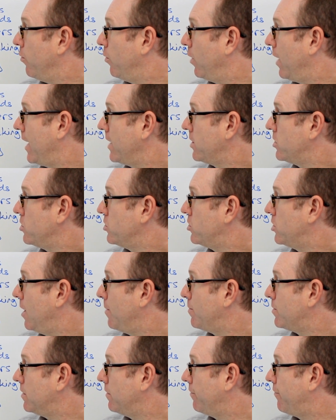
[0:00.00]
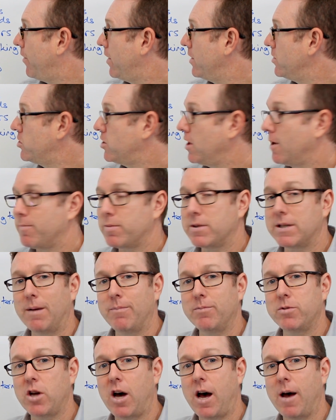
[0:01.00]
Relationships and friendships,
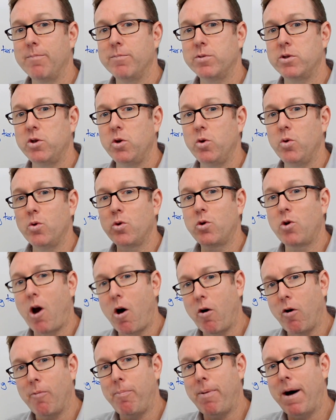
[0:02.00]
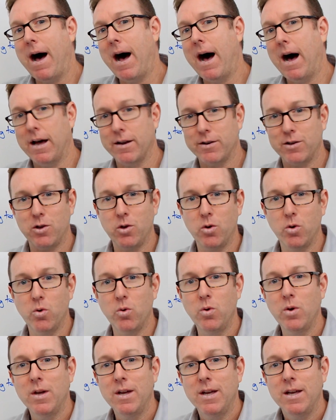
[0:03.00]
sometimes you grow apart,
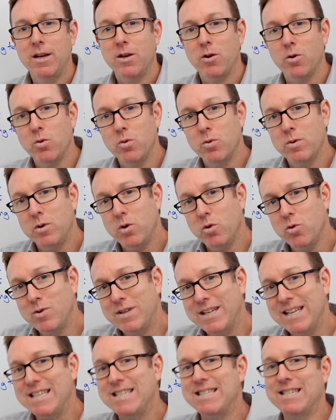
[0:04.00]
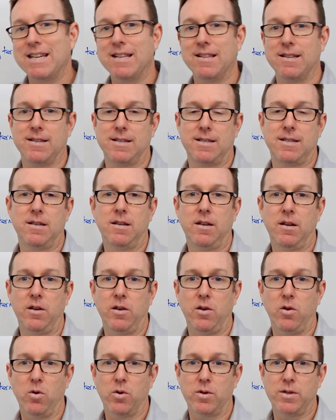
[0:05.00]
you distance
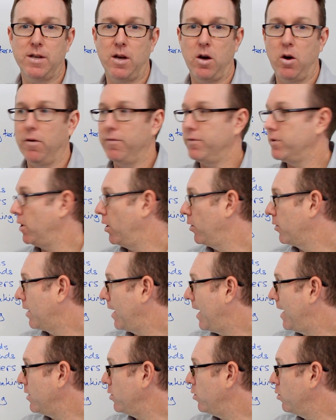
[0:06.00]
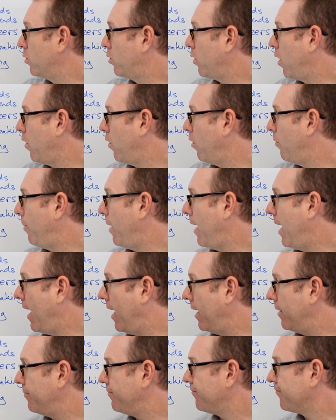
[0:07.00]
yourselves, okay? You grow
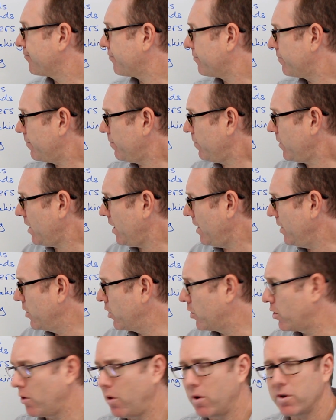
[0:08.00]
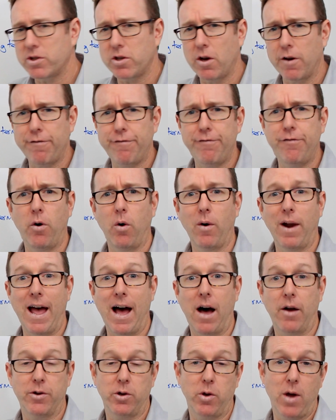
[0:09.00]
apart. You can also fall
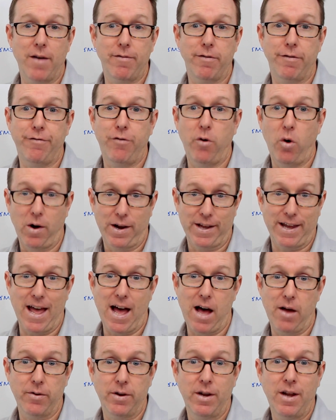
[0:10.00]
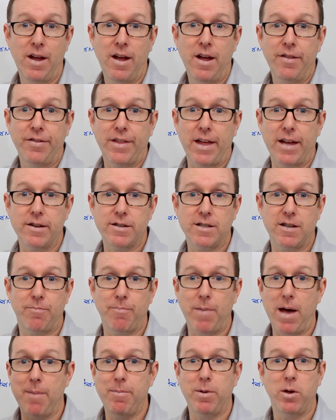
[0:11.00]
out, you have a falling out. That is, if
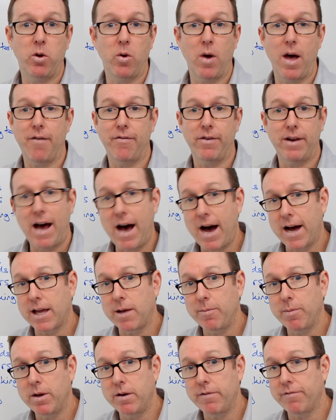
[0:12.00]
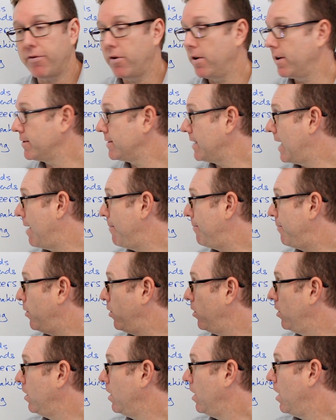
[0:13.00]
maybe you have an argument, for
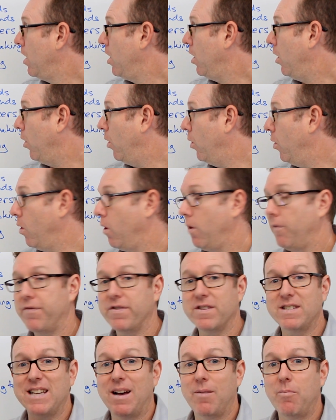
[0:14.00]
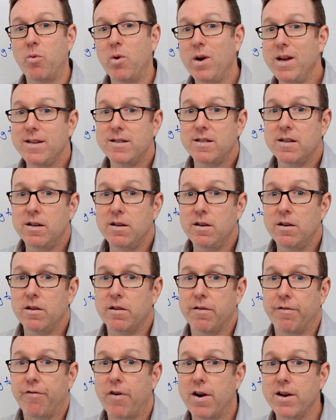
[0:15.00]
example, or for some reason
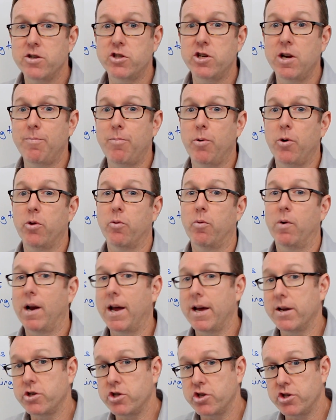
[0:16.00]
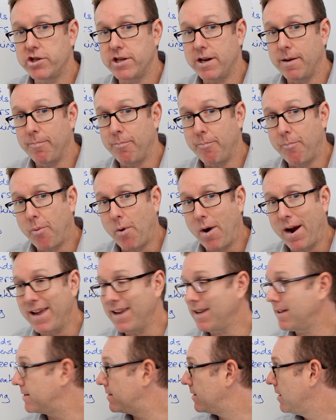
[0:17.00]
the friendship or the relationship
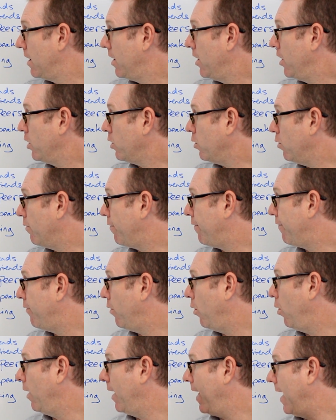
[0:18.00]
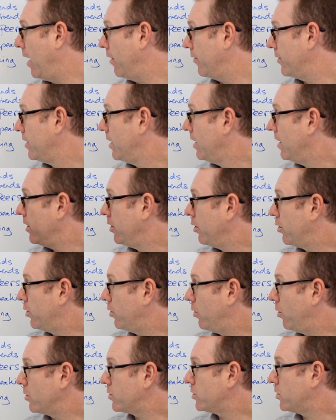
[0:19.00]
breaks, you fall out. You
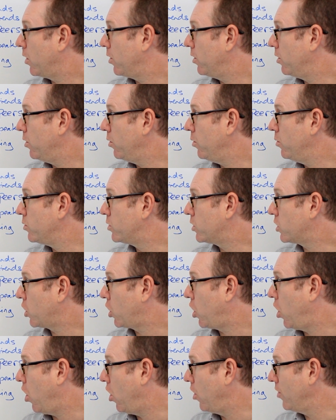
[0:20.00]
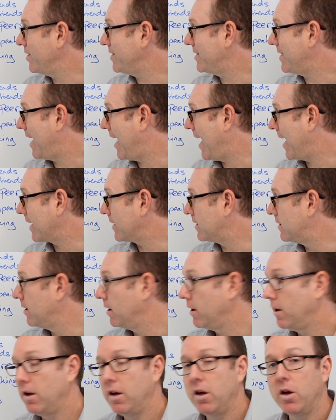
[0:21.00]
can also lose contact
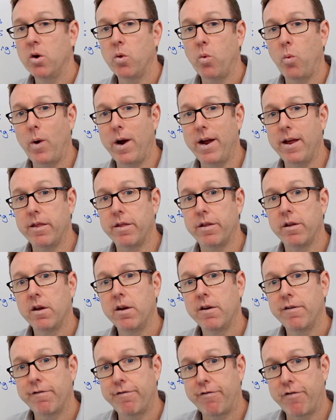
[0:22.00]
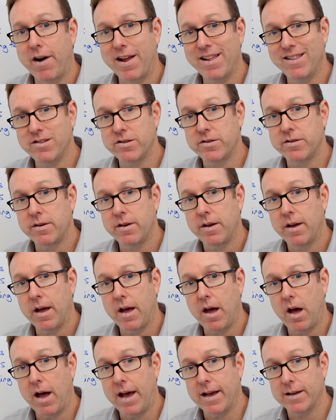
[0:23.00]
with friends
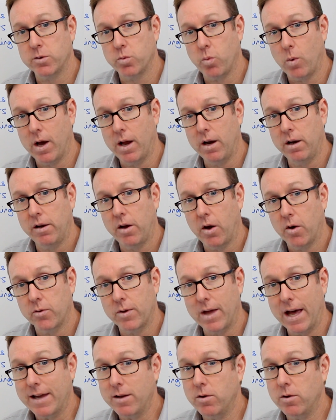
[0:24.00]
as well, okay?